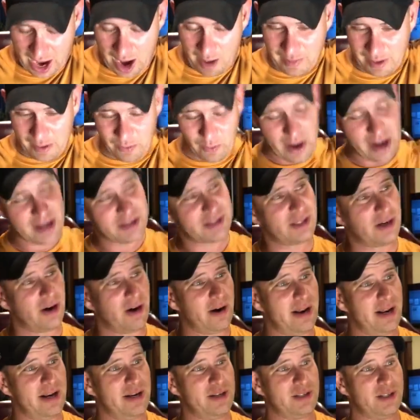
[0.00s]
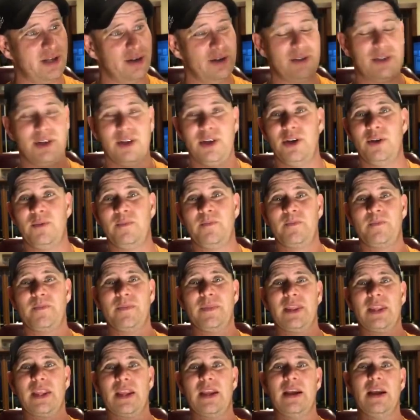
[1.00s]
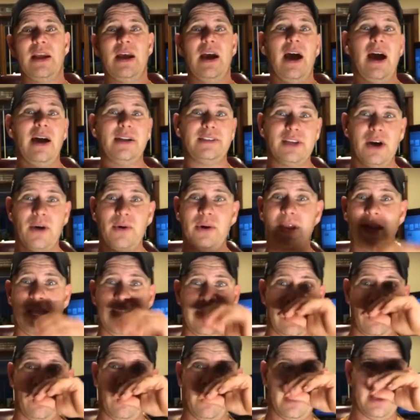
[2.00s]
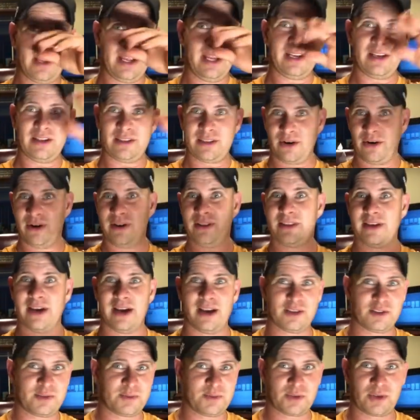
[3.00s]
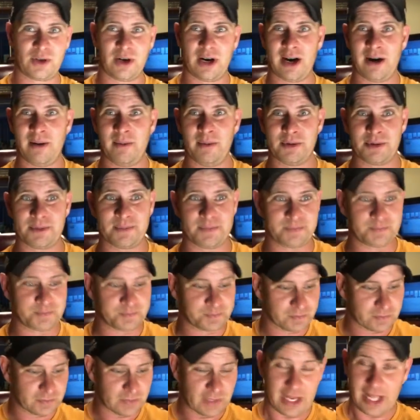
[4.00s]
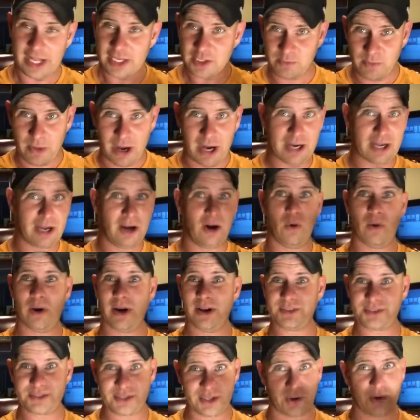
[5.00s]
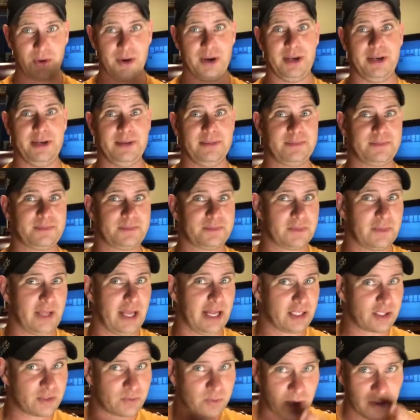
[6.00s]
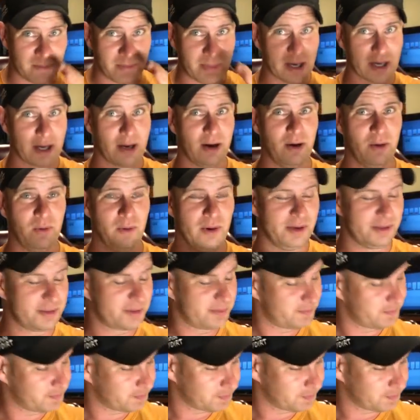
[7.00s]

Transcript: I remember when I started this YouTube, I told Kenny I wanted to get to 30,000 subscribers. That's my goal when I started. That's what my goal was.